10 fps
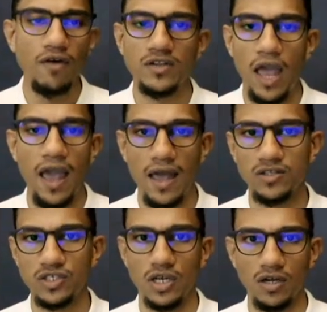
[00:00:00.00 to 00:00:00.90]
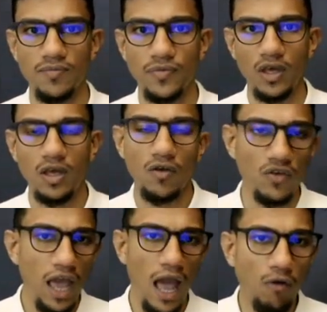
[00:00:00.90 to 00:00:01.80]
have enhanced it.
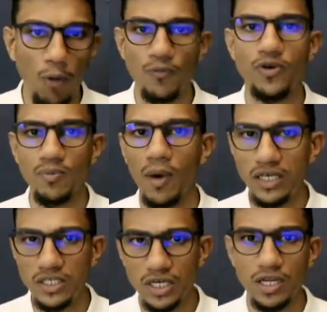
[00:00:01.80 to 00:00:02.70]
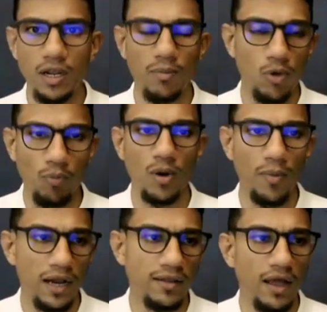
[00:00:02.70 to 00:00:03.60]
We have optimized it in a
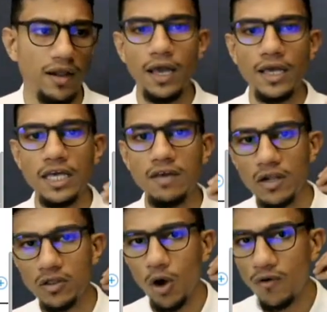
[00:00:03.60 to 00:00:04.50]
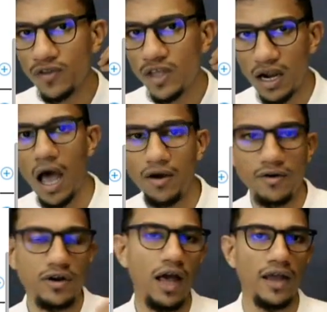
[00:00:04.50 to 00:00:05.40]
proper manner that even though if there are
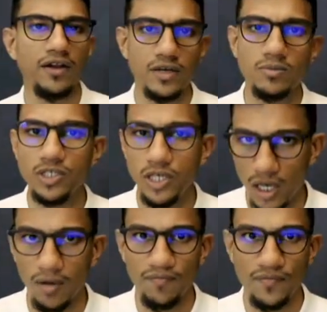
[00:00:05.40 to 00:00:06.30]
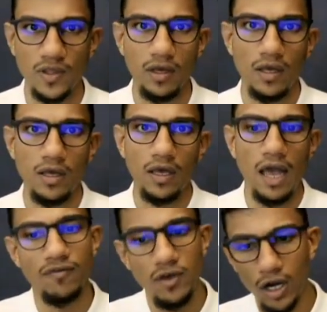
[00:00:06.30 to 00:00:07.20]
100 items here,
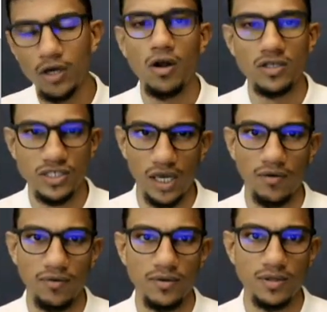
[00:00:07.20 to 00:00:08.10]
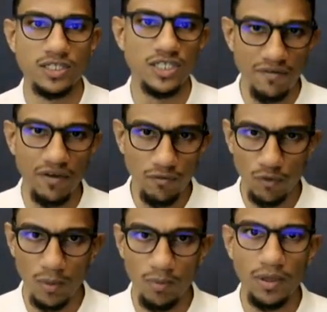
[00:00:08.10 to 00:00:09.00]
and if you click on save, the
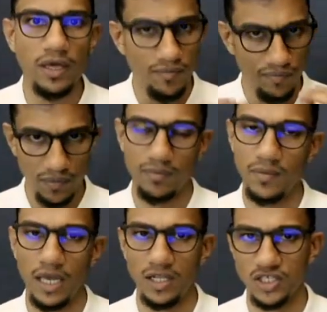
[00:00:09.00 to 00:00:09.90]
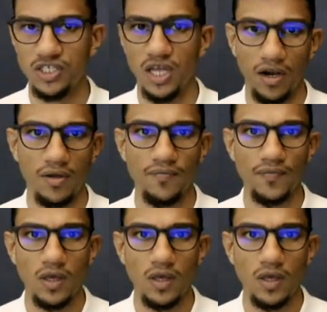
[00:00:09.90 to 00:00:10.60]
saving will be instant.